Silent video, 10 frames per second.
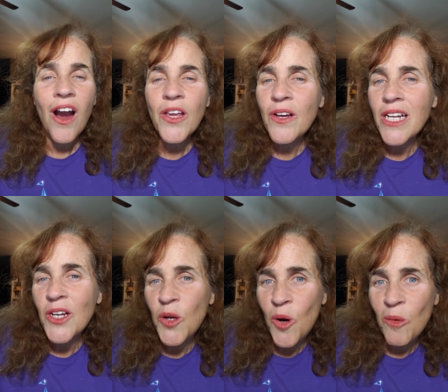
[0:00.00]
Are you going to
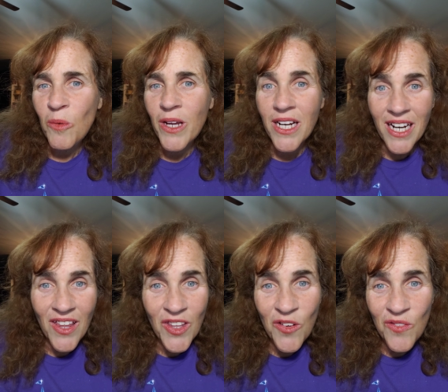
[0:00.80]
incorporate it
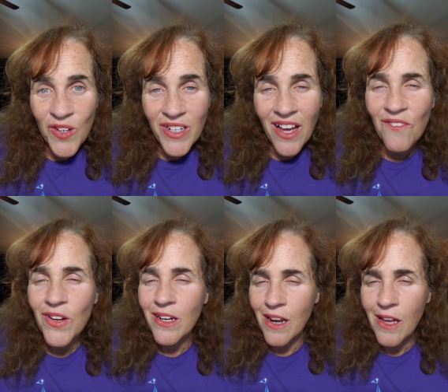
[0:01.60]
now that you've learned how
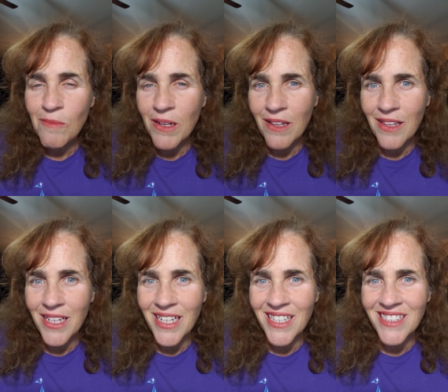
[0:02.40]
phenomenal
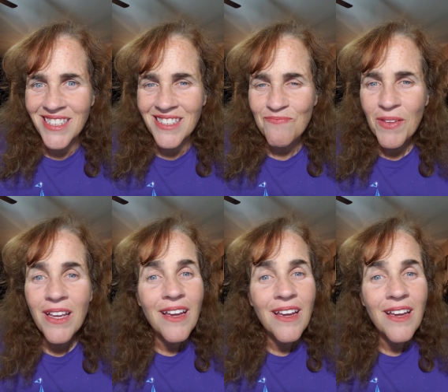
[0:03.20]
it is?